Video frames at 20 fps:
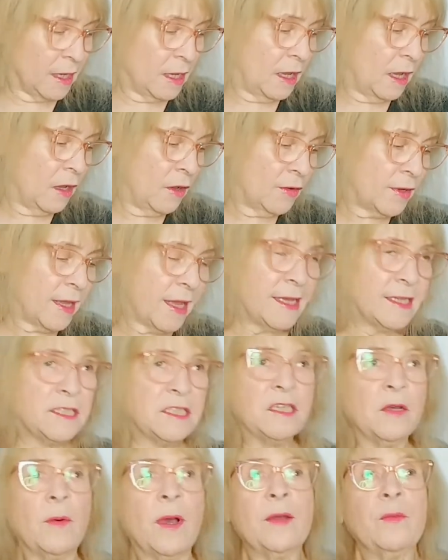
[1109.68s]
Okay,
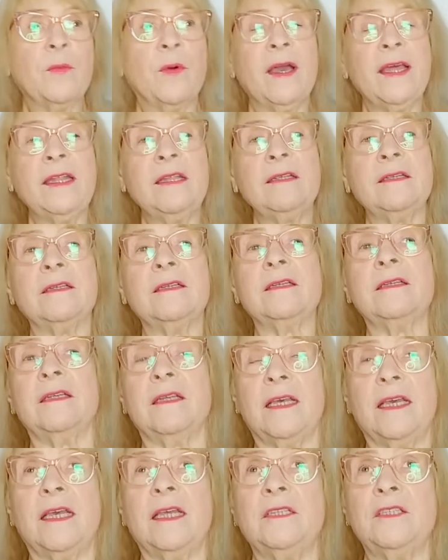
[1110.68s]
so I went
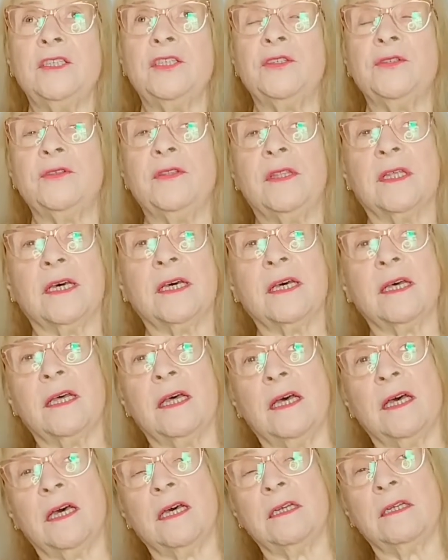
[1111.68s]
into
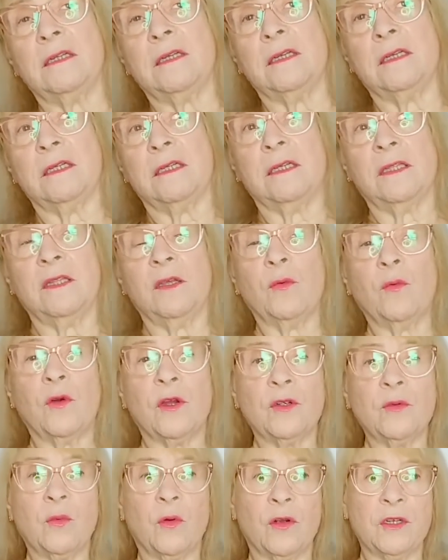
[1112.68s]
the
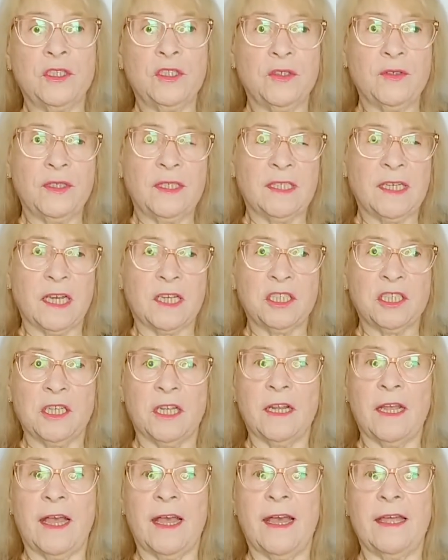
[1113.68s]
World War II
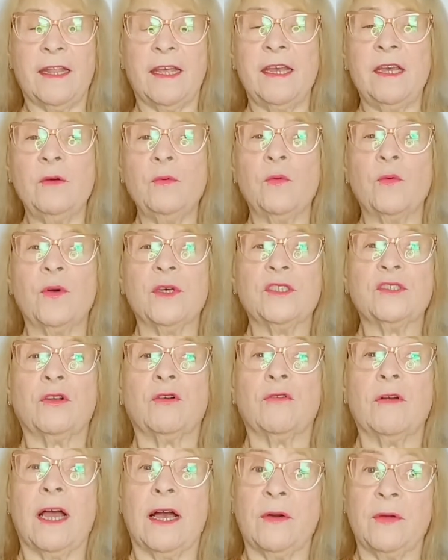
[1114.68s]
section, and it was
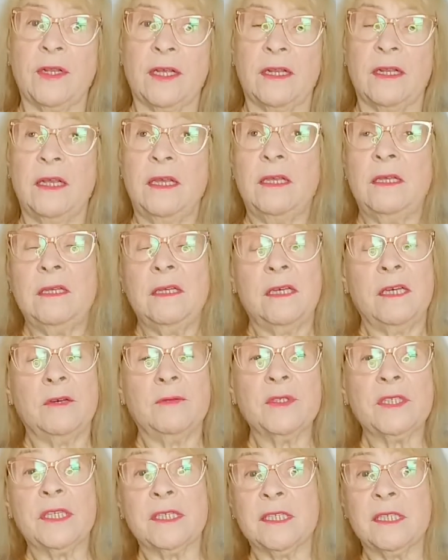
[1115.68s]
crowded. It
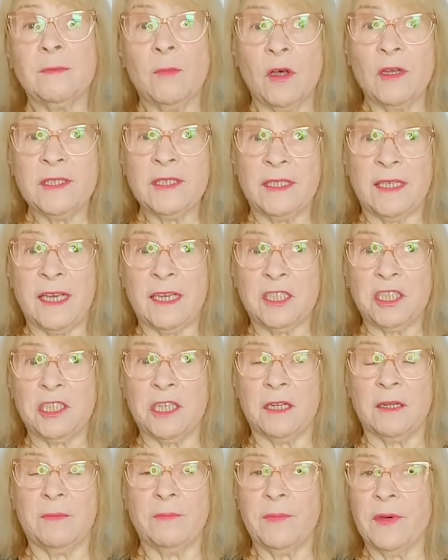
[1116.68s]
was a small
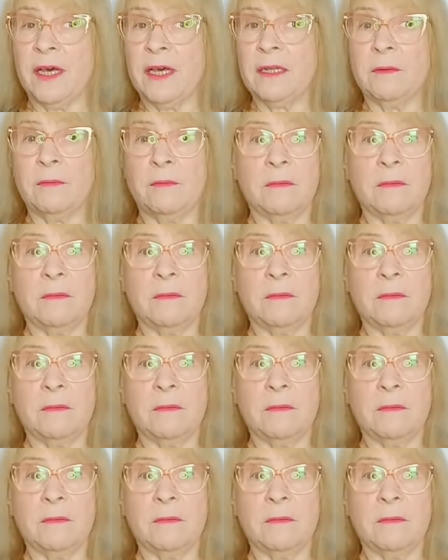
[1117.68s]
section, but